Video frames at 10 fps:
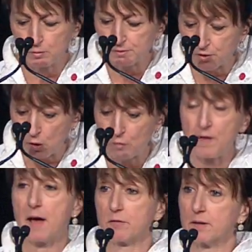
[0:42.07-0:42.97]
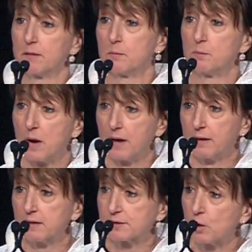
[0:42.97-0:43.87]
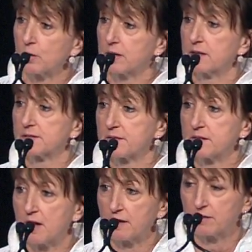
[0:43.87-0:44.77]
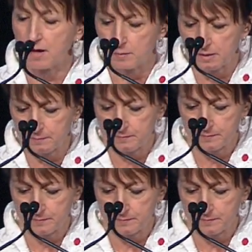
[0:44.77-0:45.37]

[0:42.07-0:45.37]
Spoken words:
was co-founded by His Holiness the Dalai Lama,